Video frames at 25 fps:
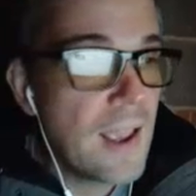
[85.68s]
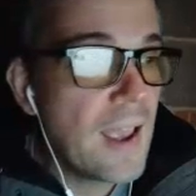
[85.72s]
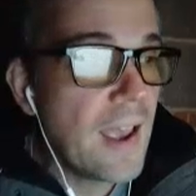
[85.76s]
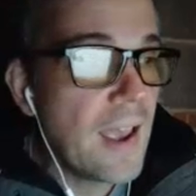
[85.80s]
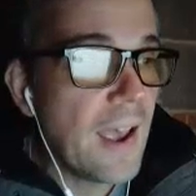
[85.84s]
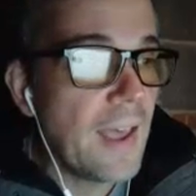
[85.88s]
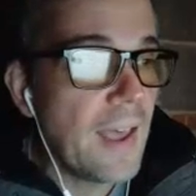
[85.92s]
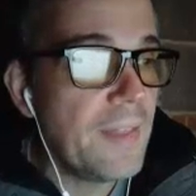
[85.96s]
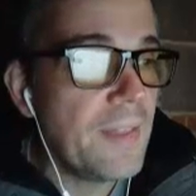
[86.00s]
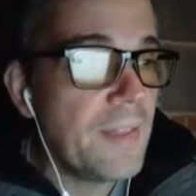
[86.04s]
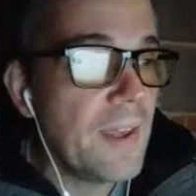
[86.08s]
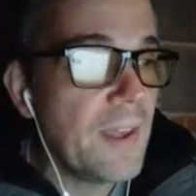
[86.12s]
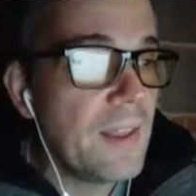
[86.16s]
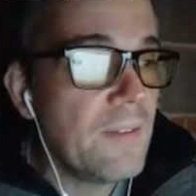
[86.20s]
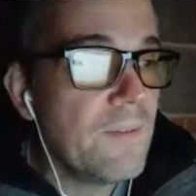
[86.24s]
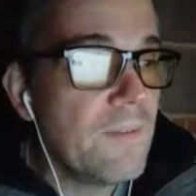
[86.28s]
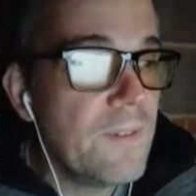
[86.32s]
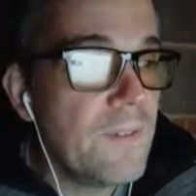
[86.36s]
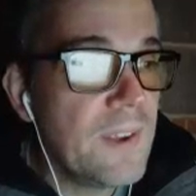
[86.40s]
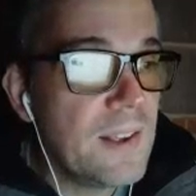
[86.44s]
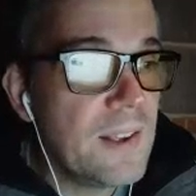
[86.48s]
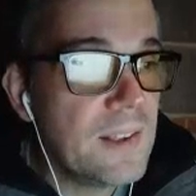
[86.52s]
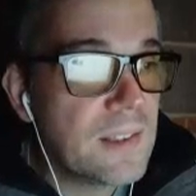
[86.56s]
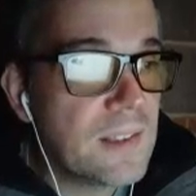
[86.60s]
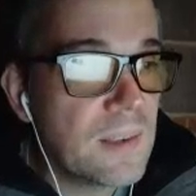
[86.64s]
and then
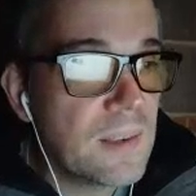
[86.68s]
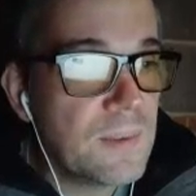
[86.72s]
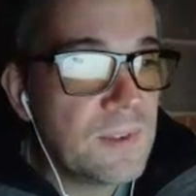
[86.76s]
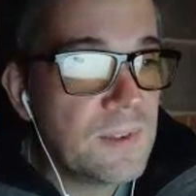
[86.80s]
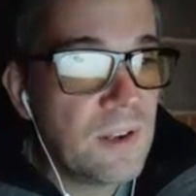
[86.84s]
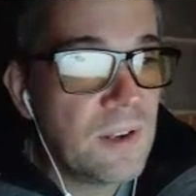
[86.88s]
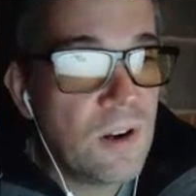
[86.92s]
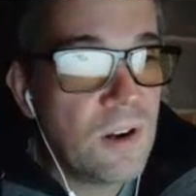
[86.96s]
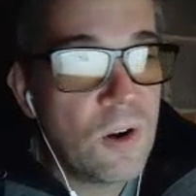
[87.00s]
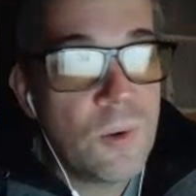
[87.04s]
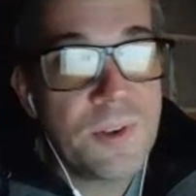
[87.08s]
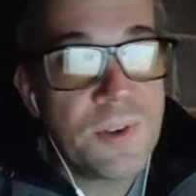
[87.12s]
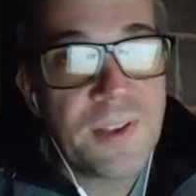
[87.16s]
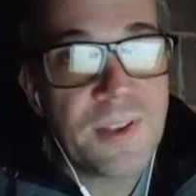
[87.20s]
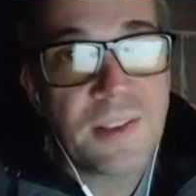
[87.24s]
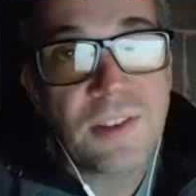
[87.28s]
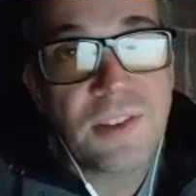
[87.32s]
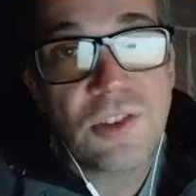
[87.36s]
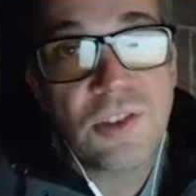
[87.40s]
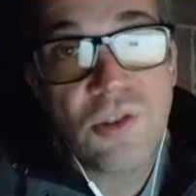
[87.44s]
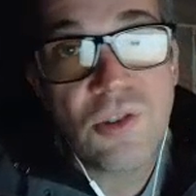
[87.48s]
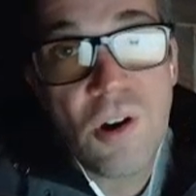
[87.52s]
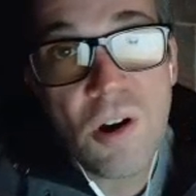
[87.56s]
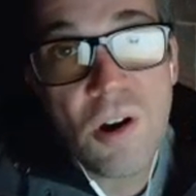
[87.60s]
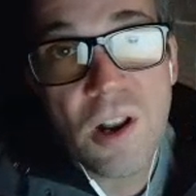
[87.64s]
v sub 0 is at
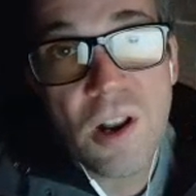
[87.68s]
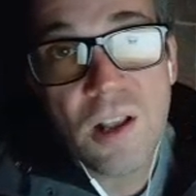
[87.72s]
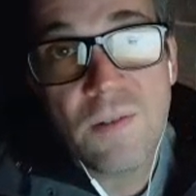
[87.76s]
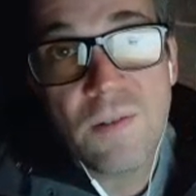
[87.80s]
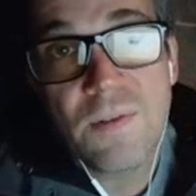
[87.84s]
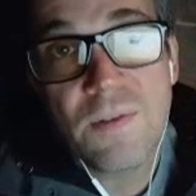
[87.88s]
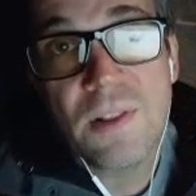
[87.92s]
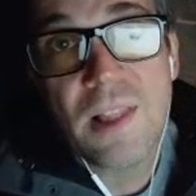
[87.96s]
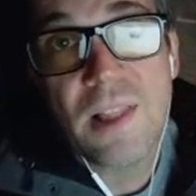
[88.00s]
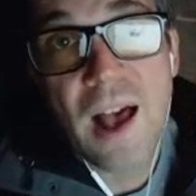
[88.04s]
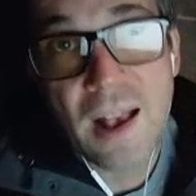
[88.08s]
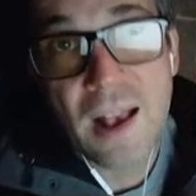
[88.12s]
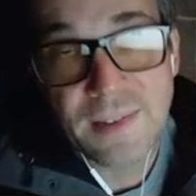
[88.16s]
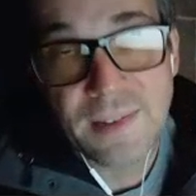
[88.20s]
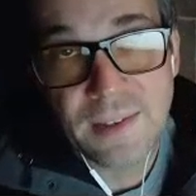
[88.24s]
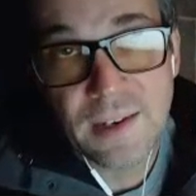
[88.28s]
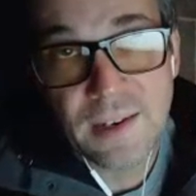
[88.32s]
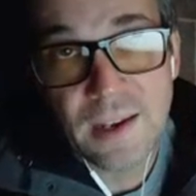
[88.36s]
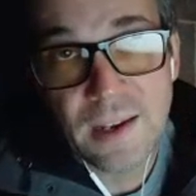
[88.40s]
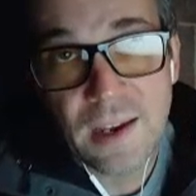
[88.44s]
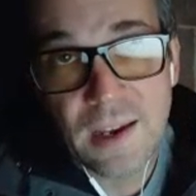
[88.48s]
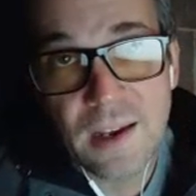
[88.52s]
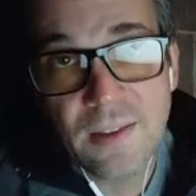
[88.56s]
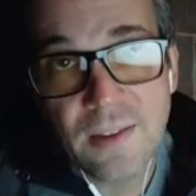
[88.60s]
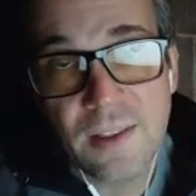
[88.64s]
starting
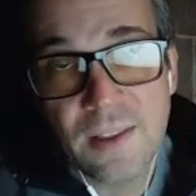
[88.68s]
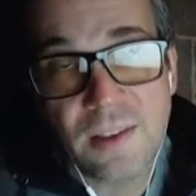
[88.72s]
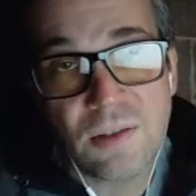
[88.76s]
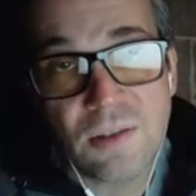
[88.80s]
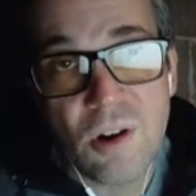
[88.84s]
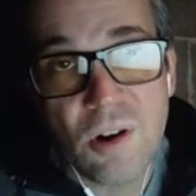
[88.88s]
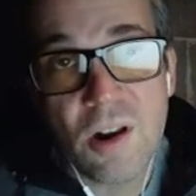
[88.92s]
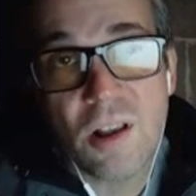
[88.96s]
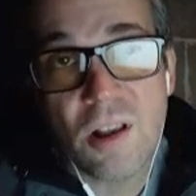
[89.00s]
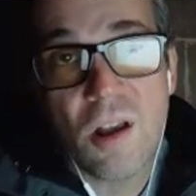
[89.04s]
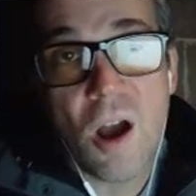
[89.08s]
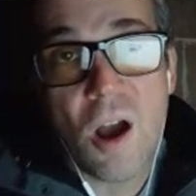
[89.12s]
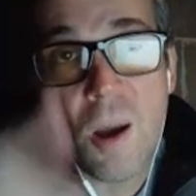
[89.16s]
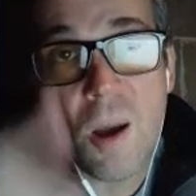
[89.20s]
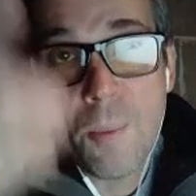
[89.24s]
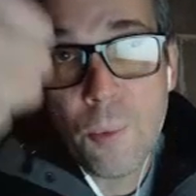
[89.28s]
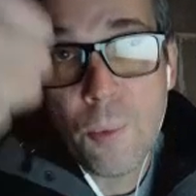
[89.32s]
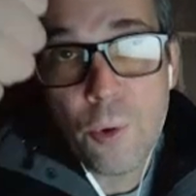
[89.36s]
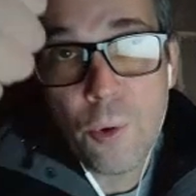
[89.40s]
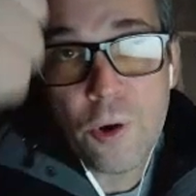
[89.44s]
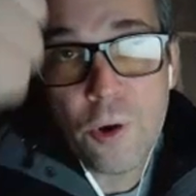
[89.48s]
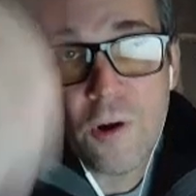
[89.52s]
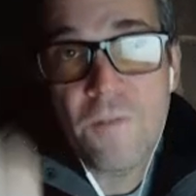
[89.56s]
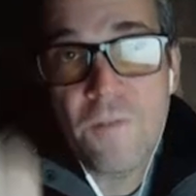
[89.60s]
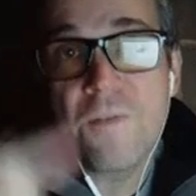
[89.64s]
velocity. The starting
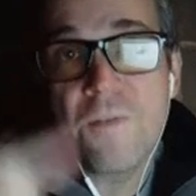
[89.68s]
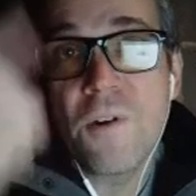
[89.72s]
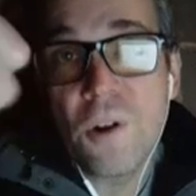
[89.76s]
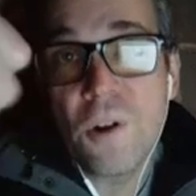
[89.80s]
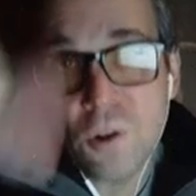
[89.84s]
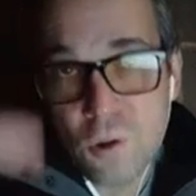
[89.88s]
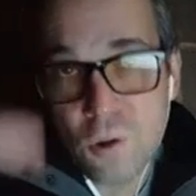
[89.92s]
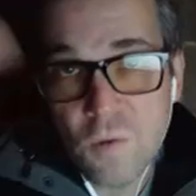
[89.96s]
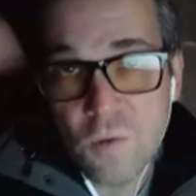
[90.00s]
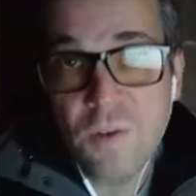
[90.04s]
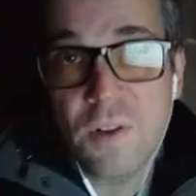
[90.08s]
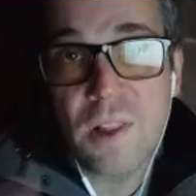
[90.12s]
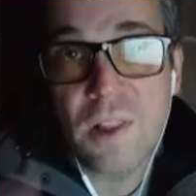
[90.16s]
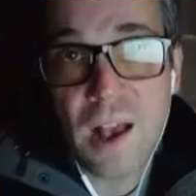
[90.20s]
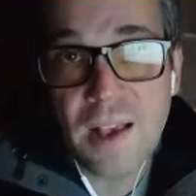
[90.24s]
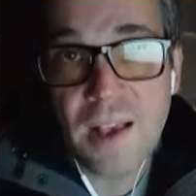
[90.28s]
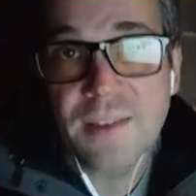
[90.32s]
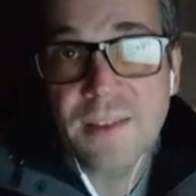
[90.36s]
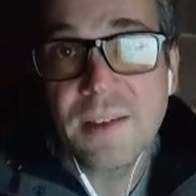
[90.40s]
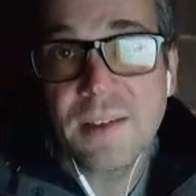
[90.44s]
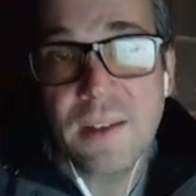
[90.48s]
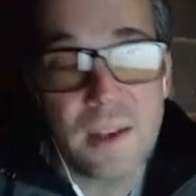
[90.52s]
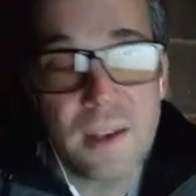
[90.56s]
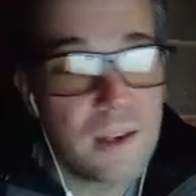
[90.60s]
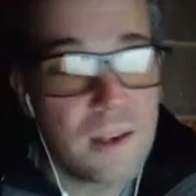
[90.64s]
upward or vertical
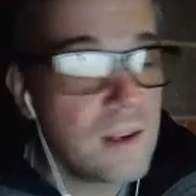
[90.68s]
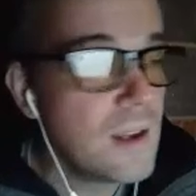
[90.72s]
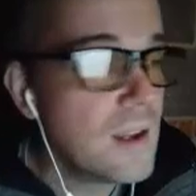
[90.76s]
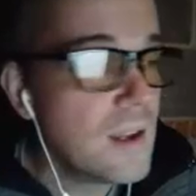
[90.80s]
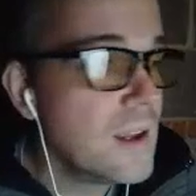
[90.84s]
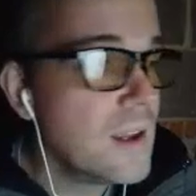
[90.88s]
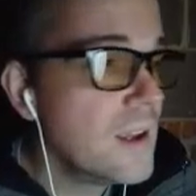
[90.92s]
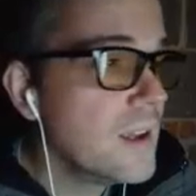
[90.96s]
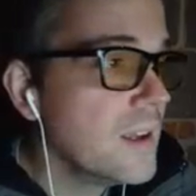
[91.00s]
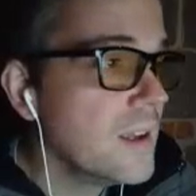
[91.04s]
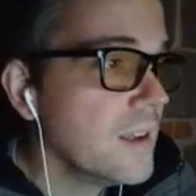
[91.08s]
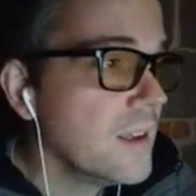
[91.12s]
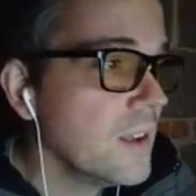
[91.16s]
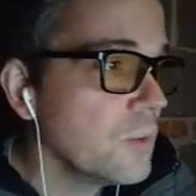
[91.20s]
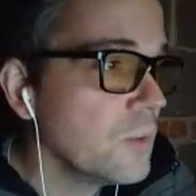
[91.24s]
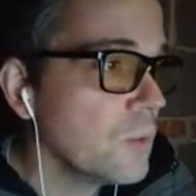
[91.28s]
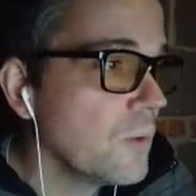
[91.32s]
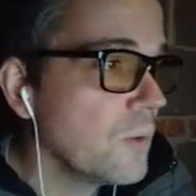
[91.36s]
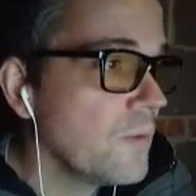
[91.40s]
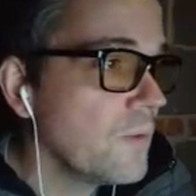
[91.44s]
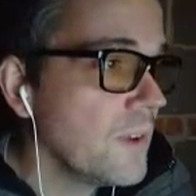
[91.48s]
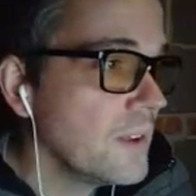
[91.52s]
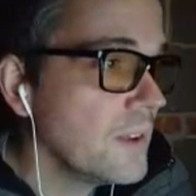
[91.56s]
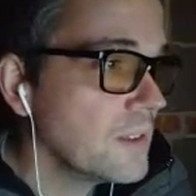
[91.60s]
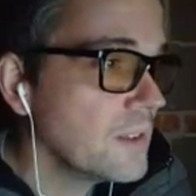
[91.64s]
velocity is
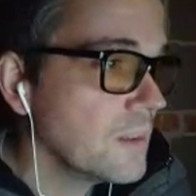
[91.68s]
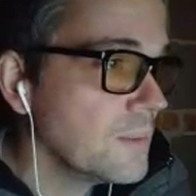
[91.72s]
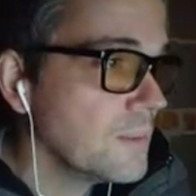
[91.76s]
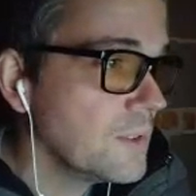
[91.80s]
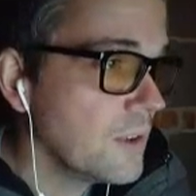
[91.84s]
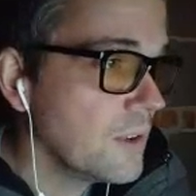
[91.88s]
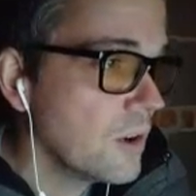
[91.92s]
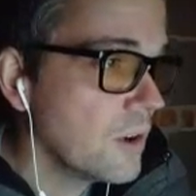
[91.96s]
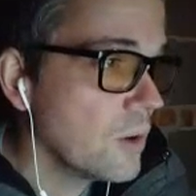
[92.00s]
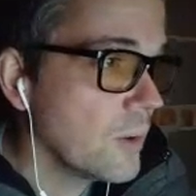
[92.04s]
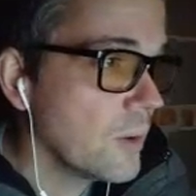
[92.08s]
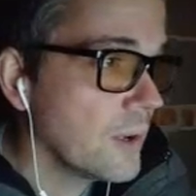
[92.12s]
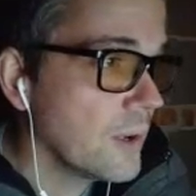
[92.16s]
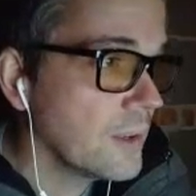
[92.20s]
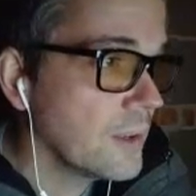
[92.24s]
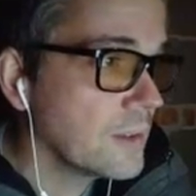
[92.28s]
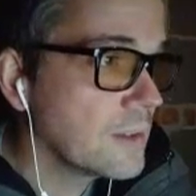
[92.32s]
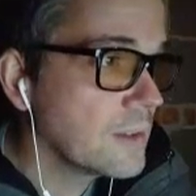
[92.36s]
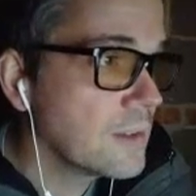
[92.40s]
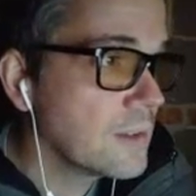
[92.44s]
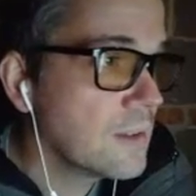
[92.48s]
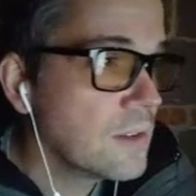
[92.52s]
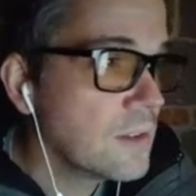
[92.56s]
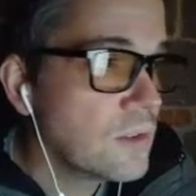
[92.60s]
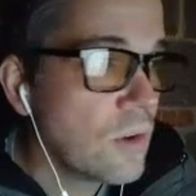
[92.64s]
what v sub 0
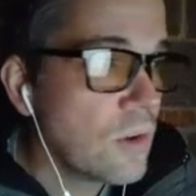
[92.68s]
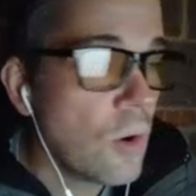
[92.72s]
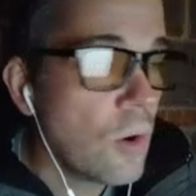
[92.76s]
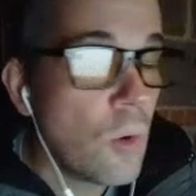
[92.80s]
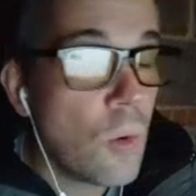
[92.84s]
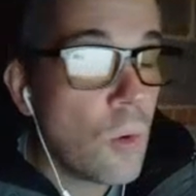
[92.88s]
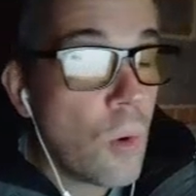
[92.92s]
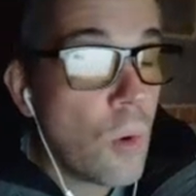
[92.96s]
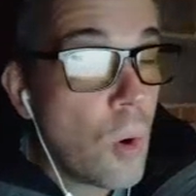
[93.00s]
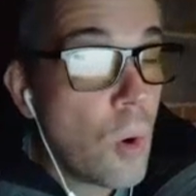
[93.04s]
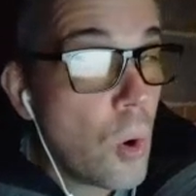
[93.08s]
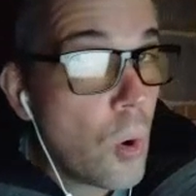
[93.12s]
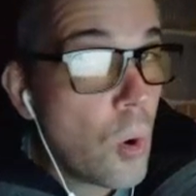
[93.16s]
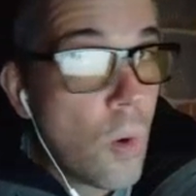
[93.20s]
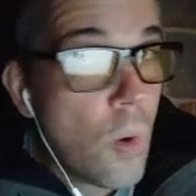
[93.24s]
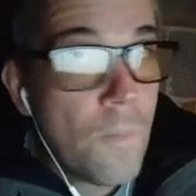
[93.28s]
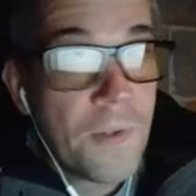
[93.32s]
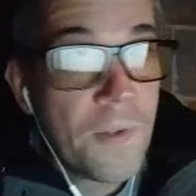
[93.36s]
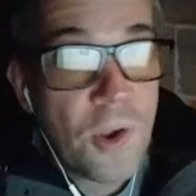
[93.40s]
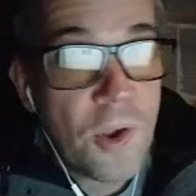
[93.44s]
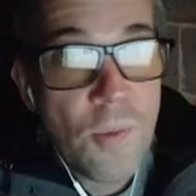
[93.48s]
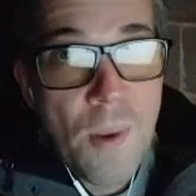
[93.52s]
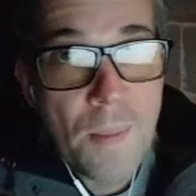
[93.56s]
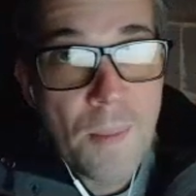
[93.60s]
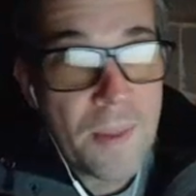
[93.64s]
is. So
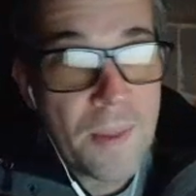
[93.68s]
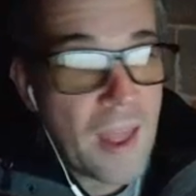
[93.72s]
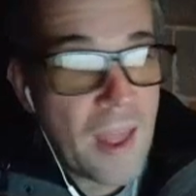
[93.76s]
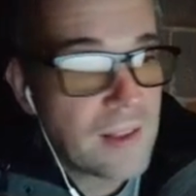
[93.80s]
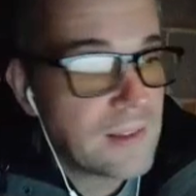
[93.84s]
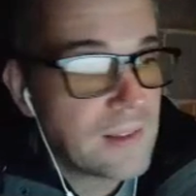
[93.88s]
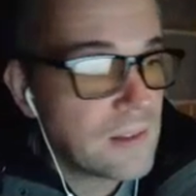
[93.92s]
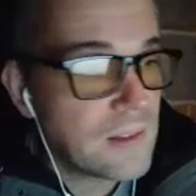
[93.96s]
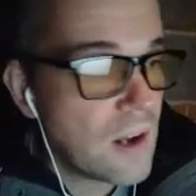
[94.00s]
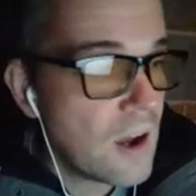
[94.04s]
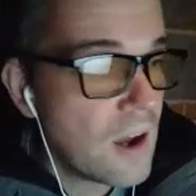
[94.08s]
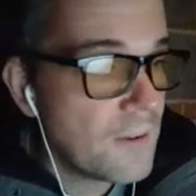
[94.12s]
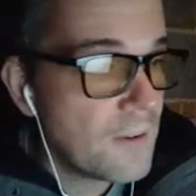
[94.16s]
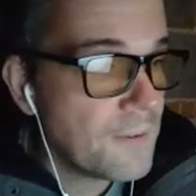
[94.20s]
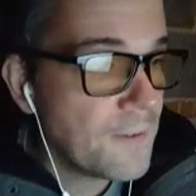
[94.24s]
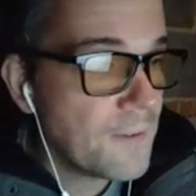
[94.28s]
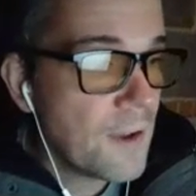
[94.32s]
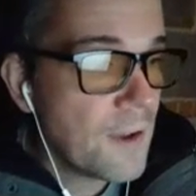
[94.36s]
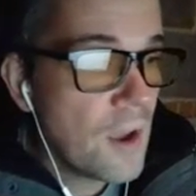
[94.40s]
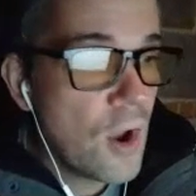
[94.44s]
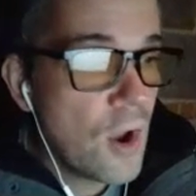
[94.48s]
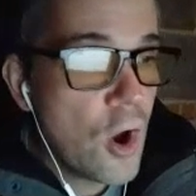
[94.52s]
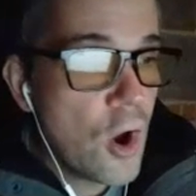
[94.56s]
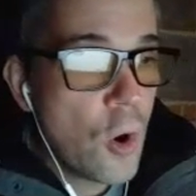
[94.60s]
hopefully you remember that stuff.